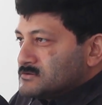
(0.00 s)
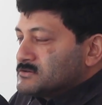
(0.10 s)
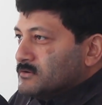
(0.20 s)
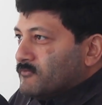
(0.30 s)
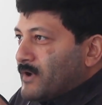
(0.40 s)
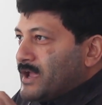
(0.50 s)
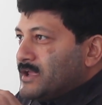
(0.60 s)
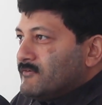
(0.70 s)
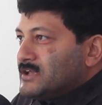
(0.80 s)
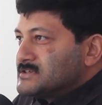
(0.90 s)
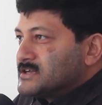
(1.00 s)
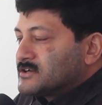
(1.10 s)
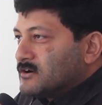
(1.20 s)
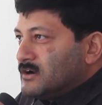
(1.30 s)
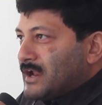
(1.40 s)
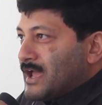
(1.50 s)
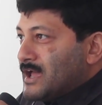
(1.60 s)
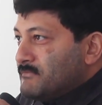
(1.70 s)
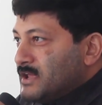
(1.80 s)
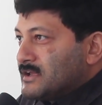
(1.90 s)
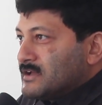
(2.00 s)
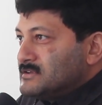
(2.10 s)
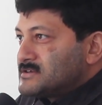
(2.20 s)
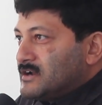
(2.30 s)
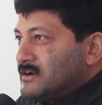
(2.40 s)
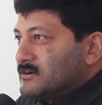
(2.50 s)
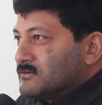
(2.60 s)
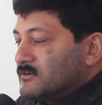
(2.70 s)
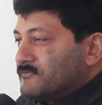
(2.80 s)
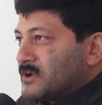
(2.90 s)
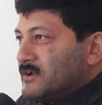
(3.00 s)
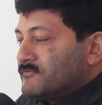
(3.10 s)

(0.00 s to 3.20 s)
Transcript: So why is it called American Standard Code for